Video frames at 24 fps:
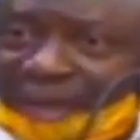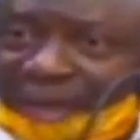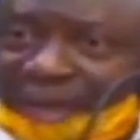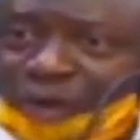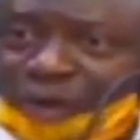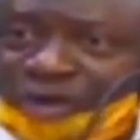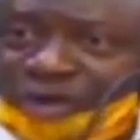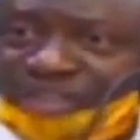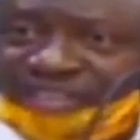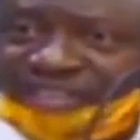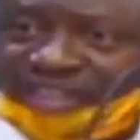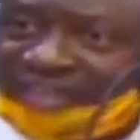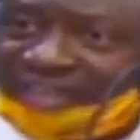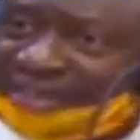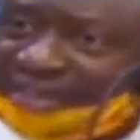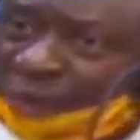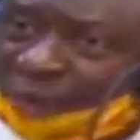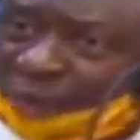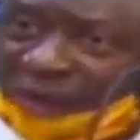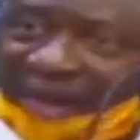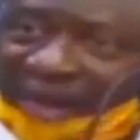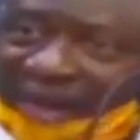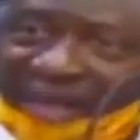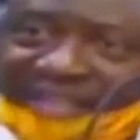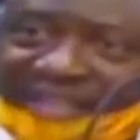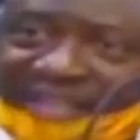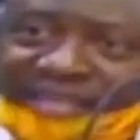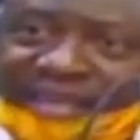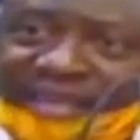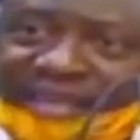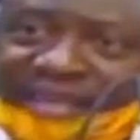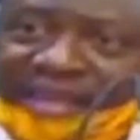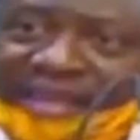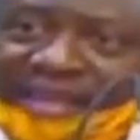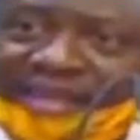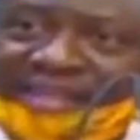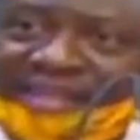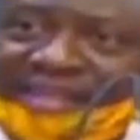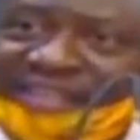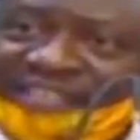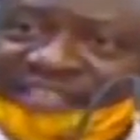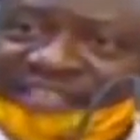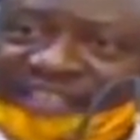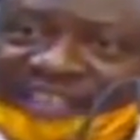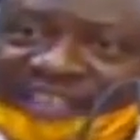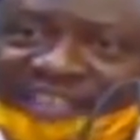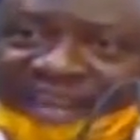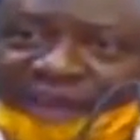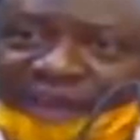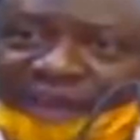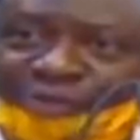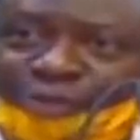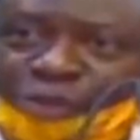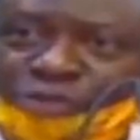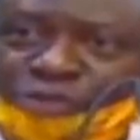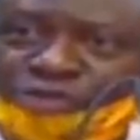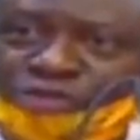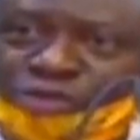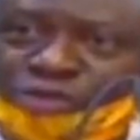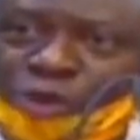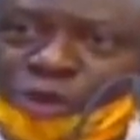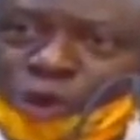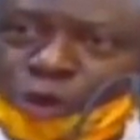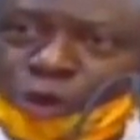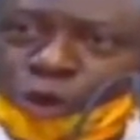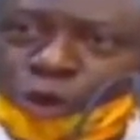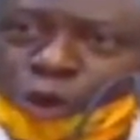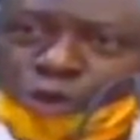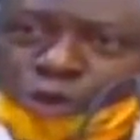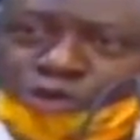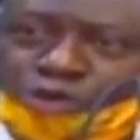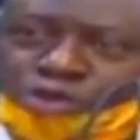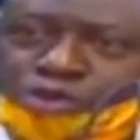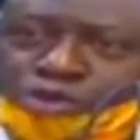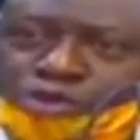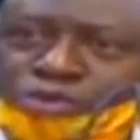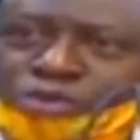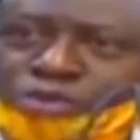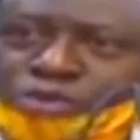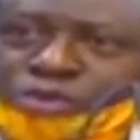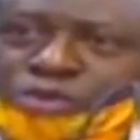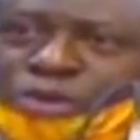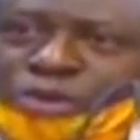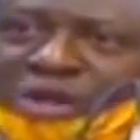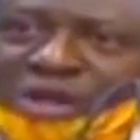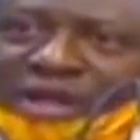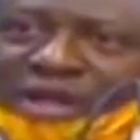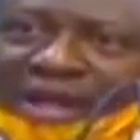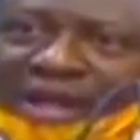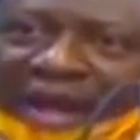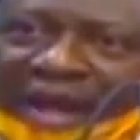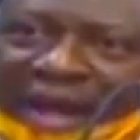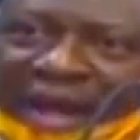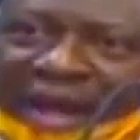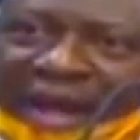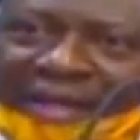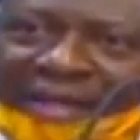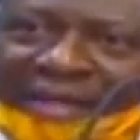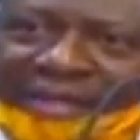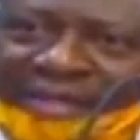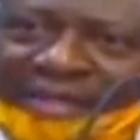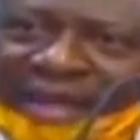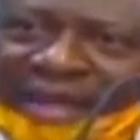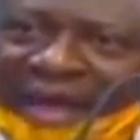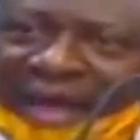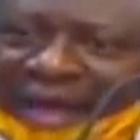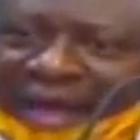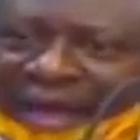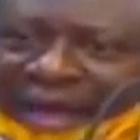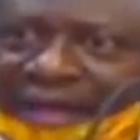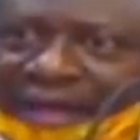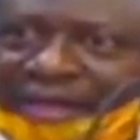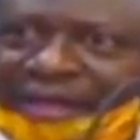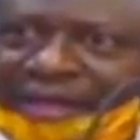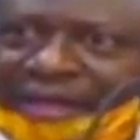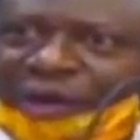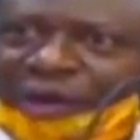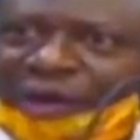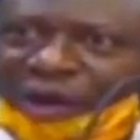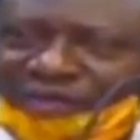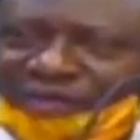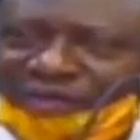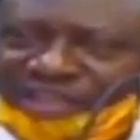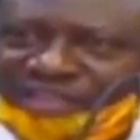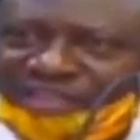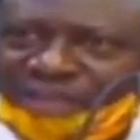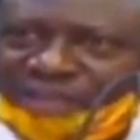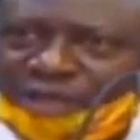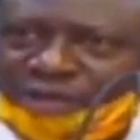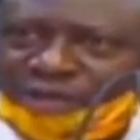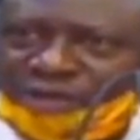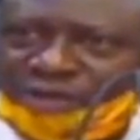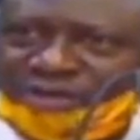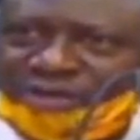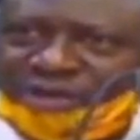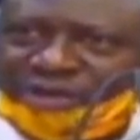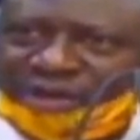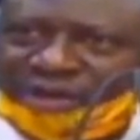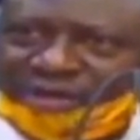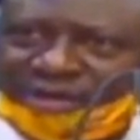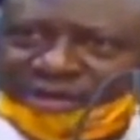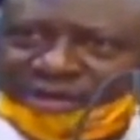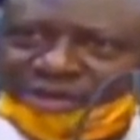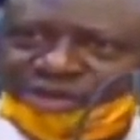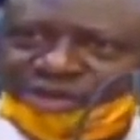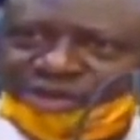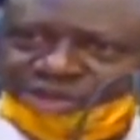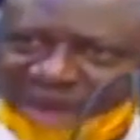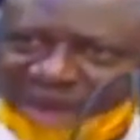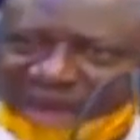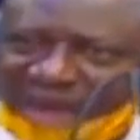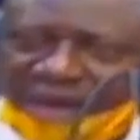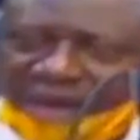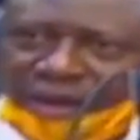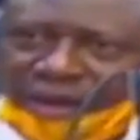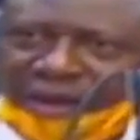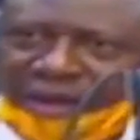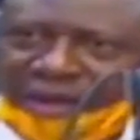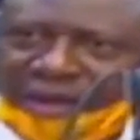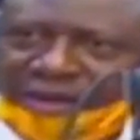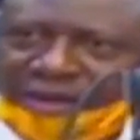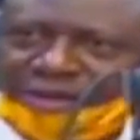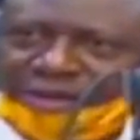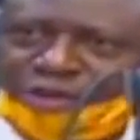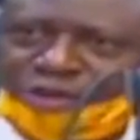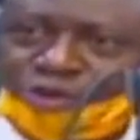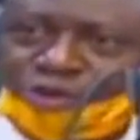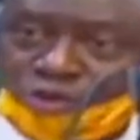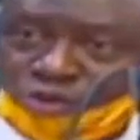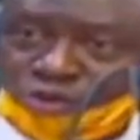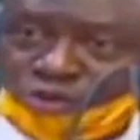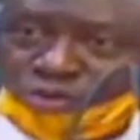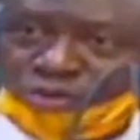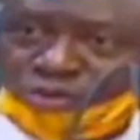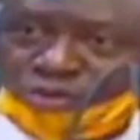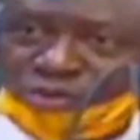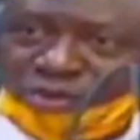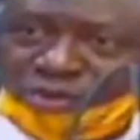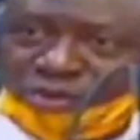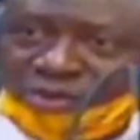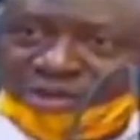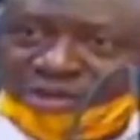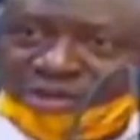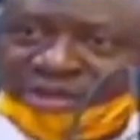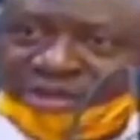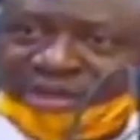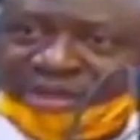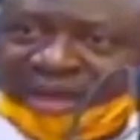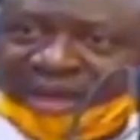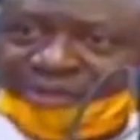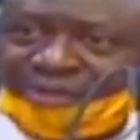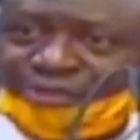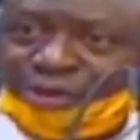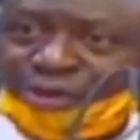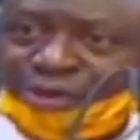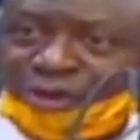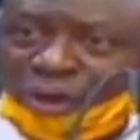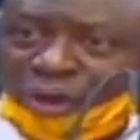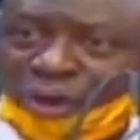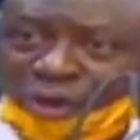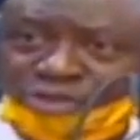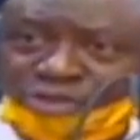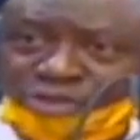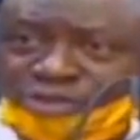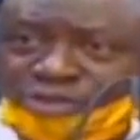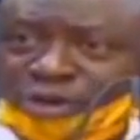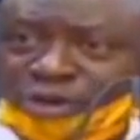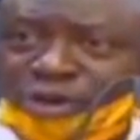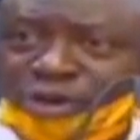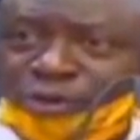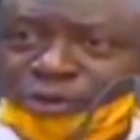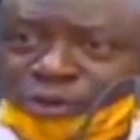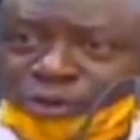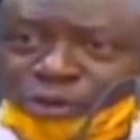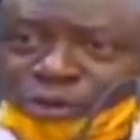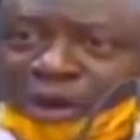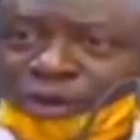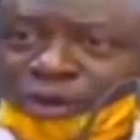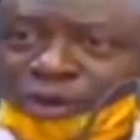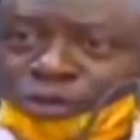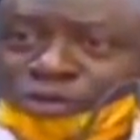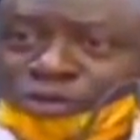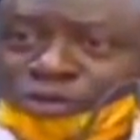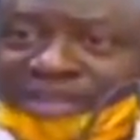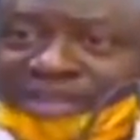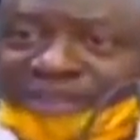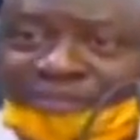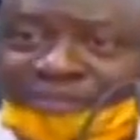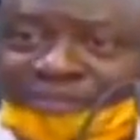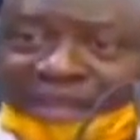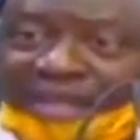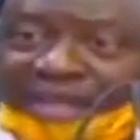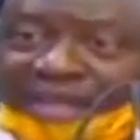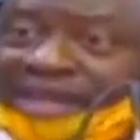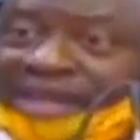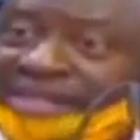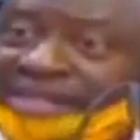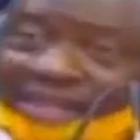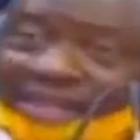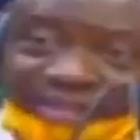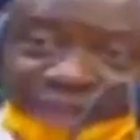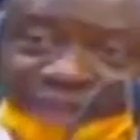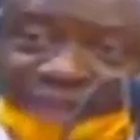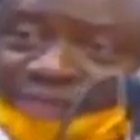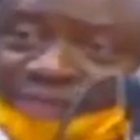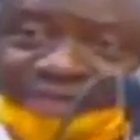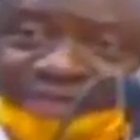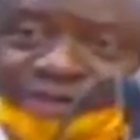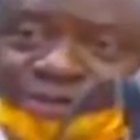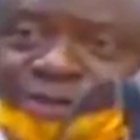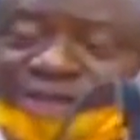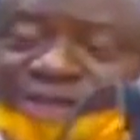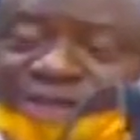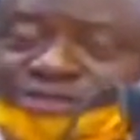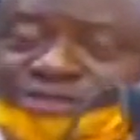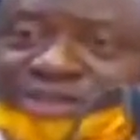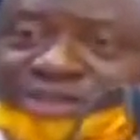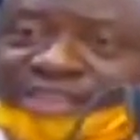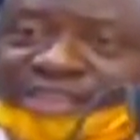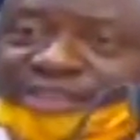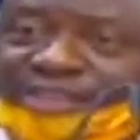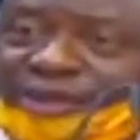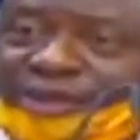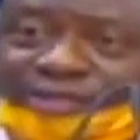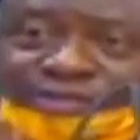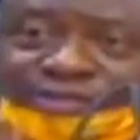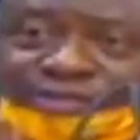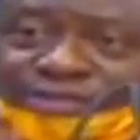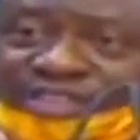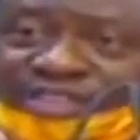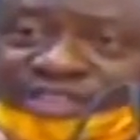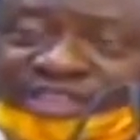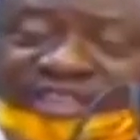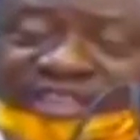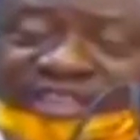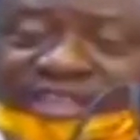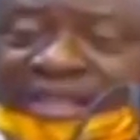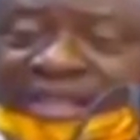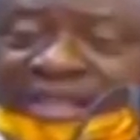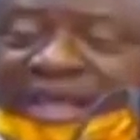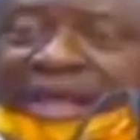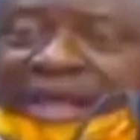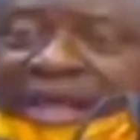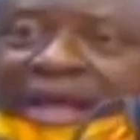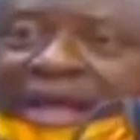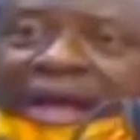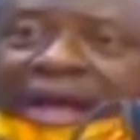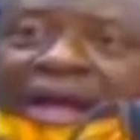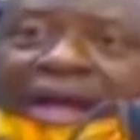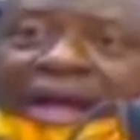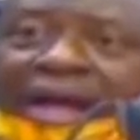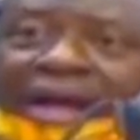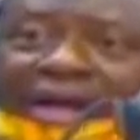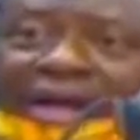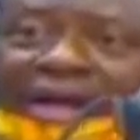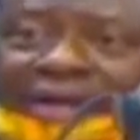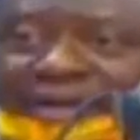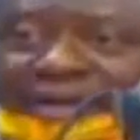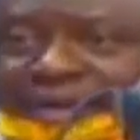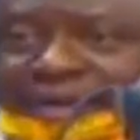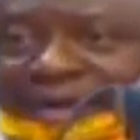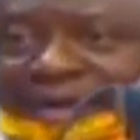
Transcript: like police state, they collect, they seize their phones, go through uh, their conversation, track through their phone logs who and who they have met. Some even went to the sort of seizing uh,